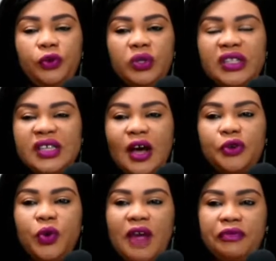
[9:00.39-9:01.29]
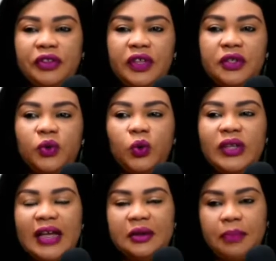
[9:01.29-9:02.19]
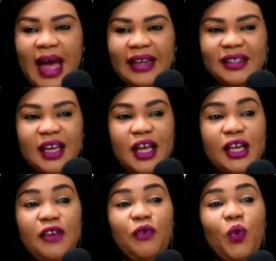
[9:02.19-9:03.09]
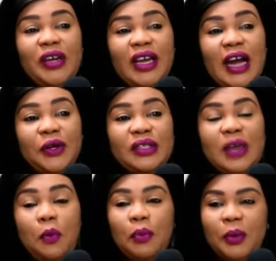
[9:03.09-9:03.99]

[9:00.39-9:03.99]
They tell you everything, the good and the bad. Even what they cannot tell mommy,